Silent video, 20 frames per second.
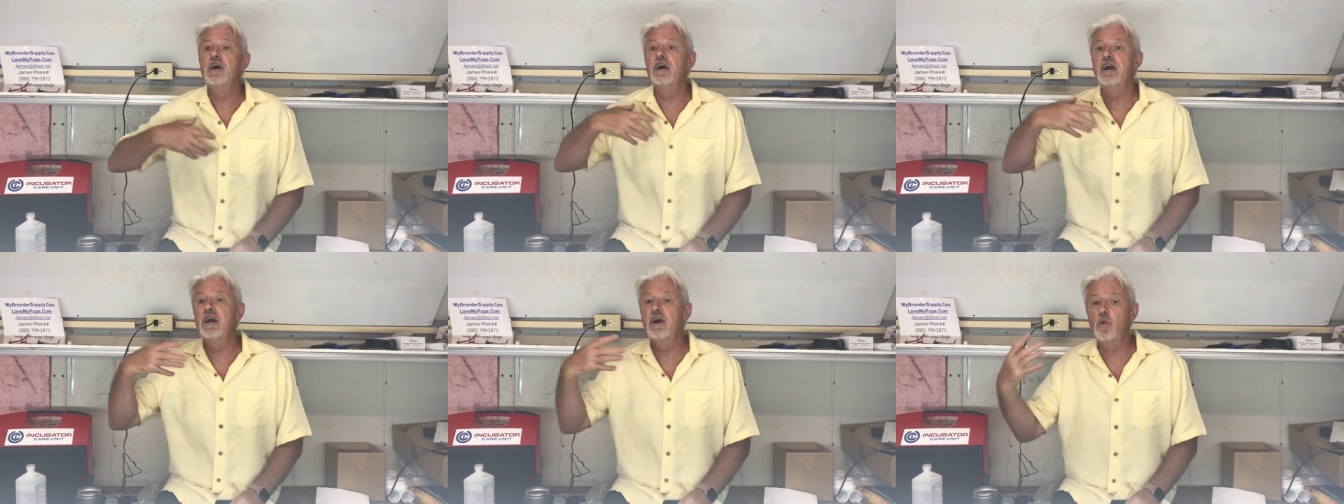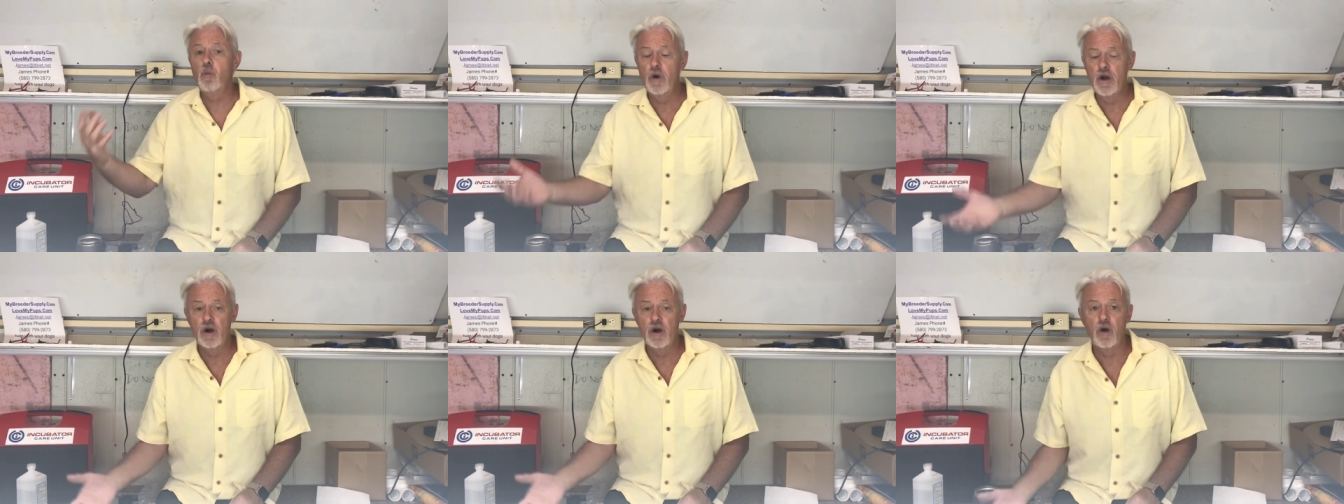
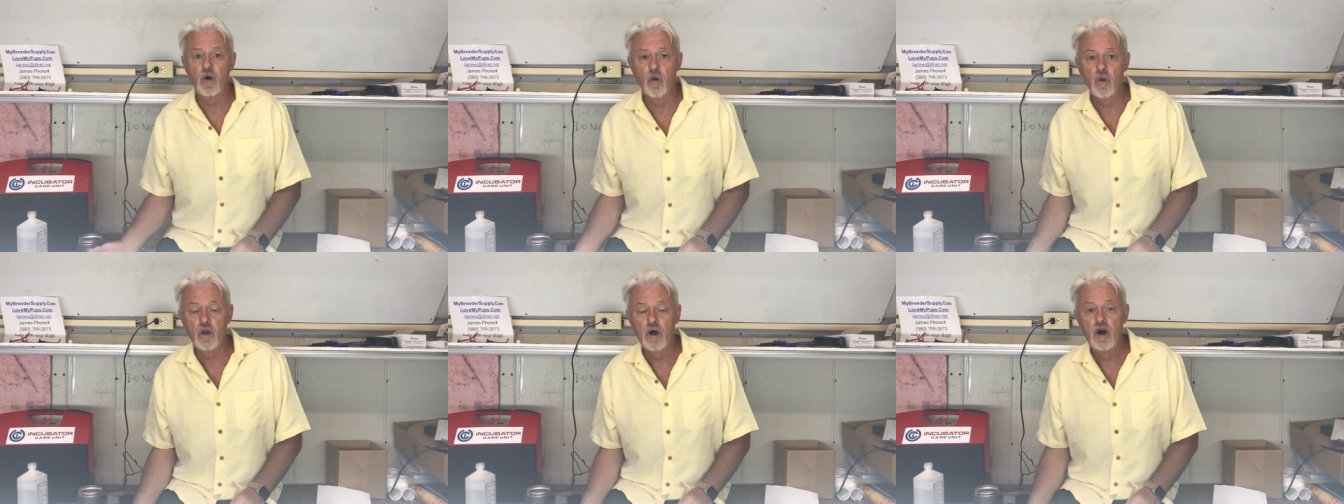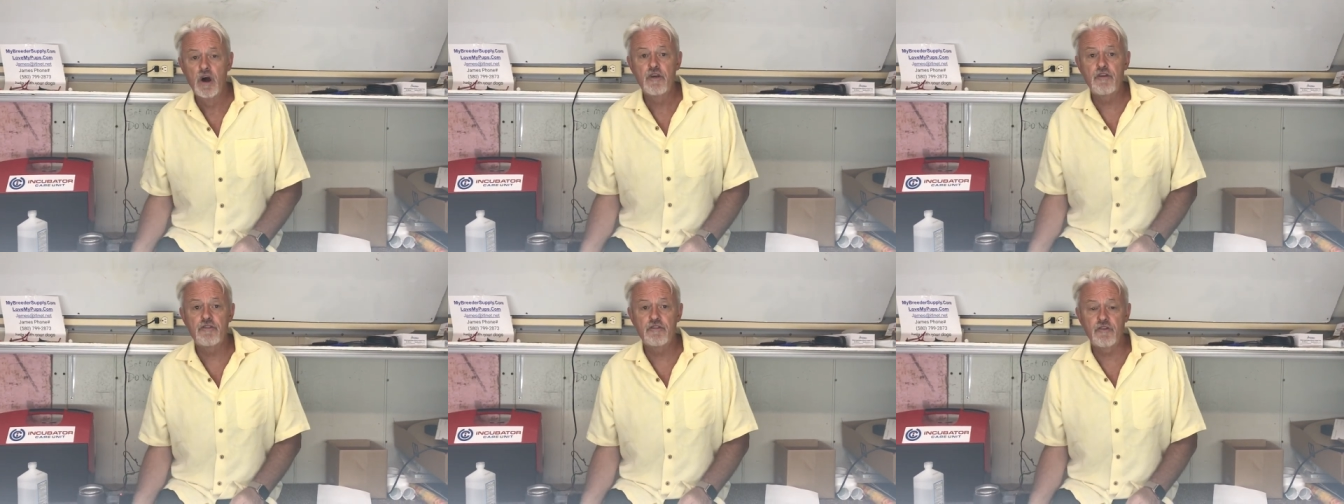it will
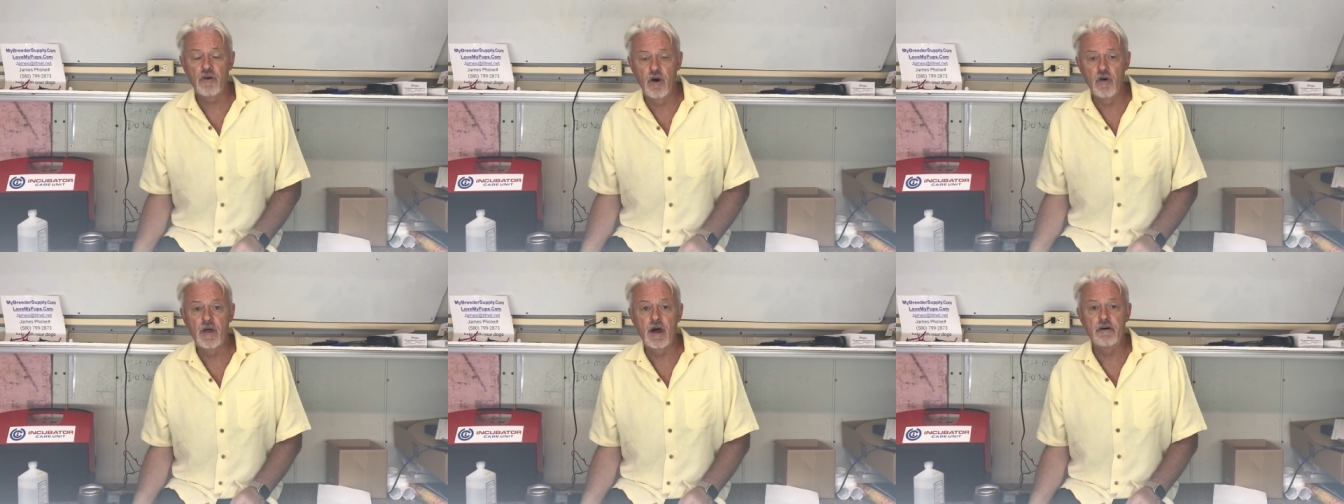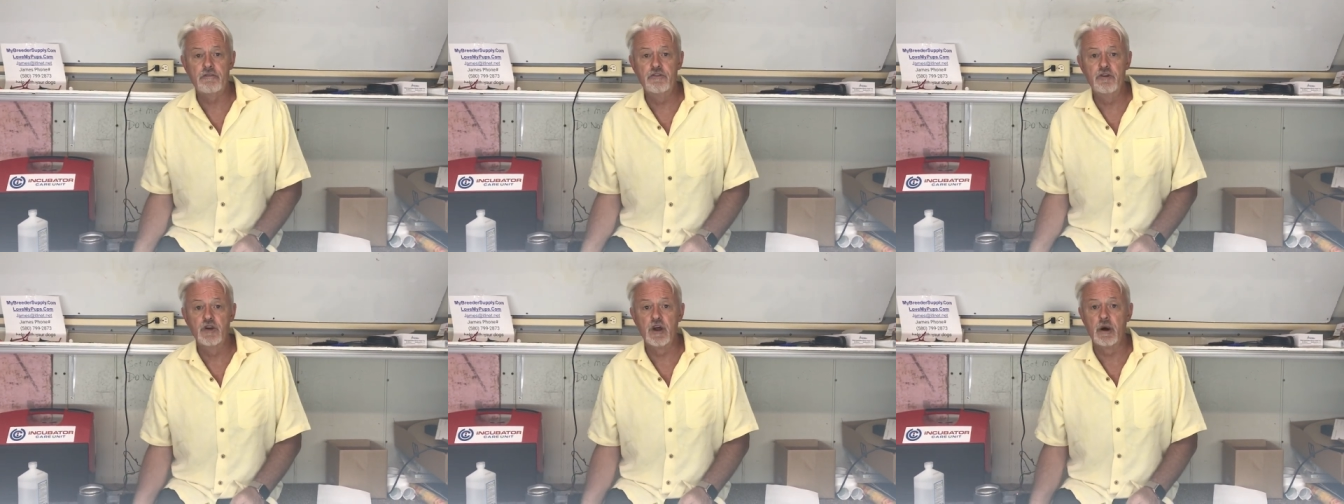throw
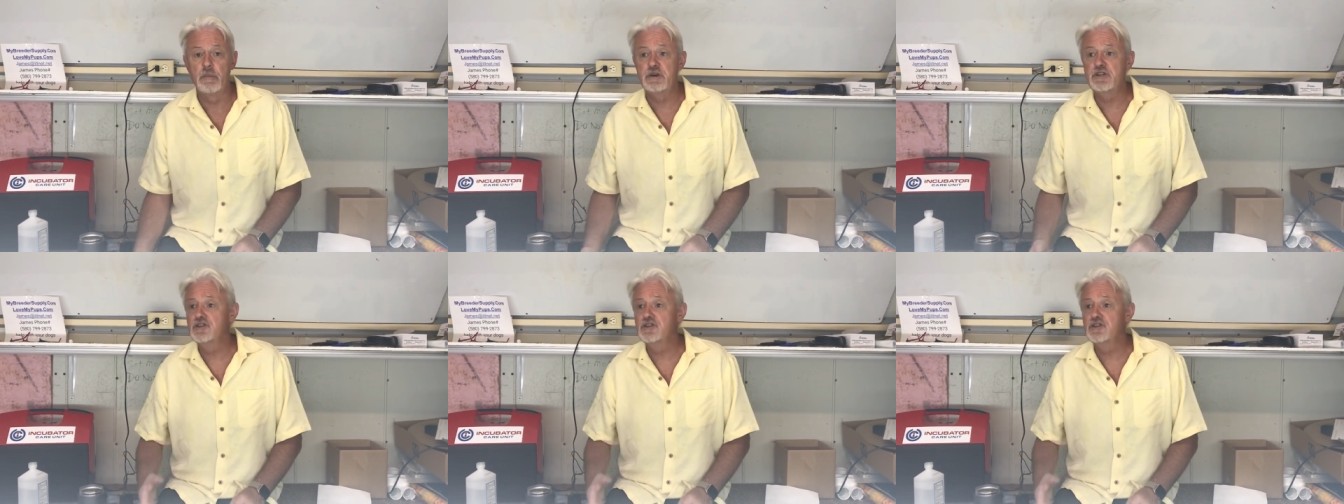that food up.